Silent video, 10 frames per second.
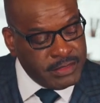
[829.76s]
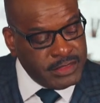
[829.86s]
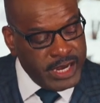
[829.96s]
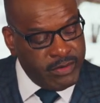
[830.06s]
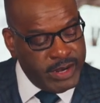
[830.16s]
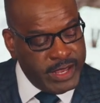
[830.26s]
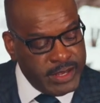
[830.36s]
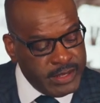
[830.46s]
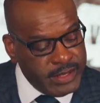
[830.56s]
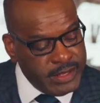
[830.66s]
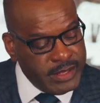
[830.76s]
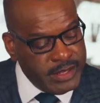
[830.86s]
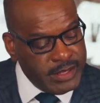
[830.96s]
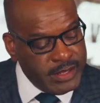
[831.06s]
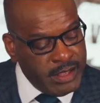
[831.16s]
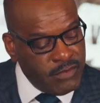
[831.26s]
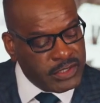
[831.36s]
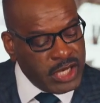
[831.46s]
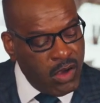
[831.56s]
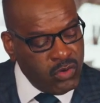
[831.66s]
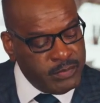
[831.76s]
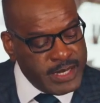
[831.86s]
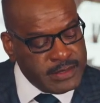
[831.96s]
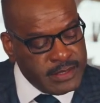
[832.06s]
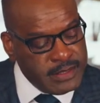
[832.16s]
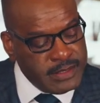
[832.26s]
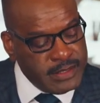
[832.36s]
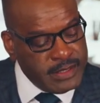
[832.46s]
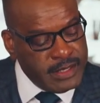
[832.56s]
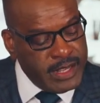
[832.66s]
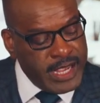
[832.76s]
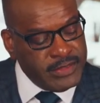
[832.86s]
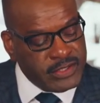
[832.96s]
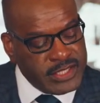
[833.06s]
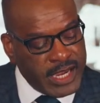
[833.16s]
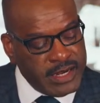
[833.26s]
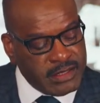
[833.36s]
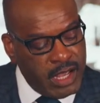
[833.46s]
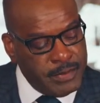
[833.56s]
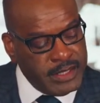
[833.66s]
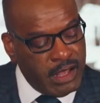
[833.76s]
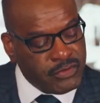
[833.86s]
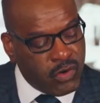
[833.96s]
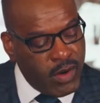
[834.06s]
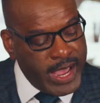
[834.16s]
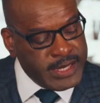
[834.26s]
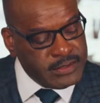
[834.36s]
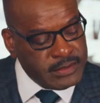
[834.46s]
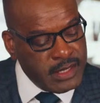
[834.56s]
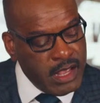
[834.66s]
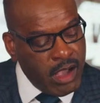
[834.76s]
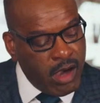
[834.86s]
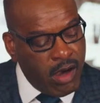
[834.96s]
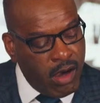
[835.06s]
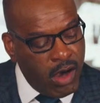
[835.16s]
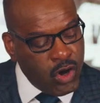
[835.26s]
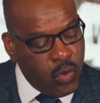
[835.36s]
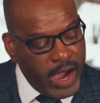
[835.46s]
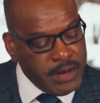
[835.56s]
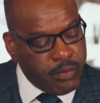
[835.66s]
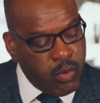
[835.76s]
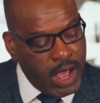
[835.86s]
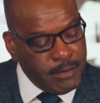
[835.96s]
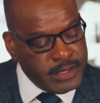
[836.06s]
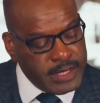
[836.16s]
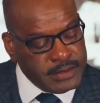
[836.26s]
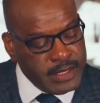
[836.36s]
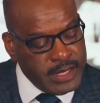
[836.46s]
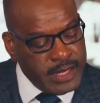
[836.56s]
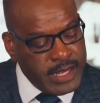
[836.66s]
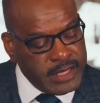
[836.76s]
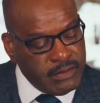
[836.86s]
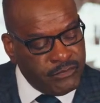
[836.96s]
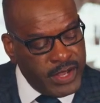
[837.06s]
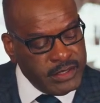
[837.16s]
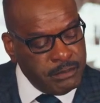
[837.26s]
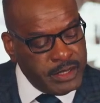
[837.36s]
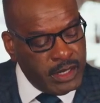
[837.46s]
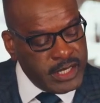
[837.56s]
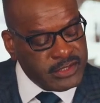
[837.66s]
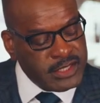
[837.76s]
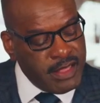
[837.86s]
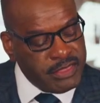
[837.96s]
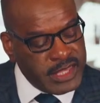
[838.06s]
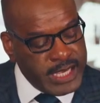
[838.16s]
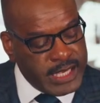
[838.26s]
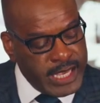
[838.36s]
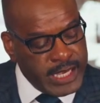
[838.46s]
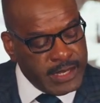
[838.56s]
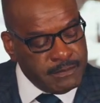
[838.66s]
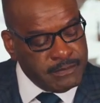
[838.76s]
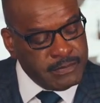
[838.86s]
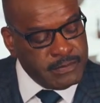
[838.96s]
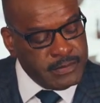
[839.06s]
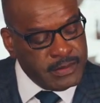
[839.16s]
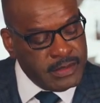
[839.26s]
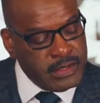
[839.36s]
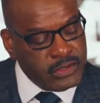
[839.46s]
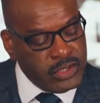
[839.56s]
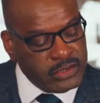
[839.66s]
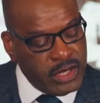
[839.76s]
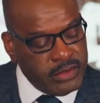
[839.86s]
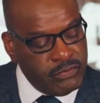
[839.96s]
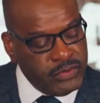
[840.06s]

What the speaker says: theory of atonement, and the second coming of Christ are all quite prominent in the fundamentalist thinking. Such are the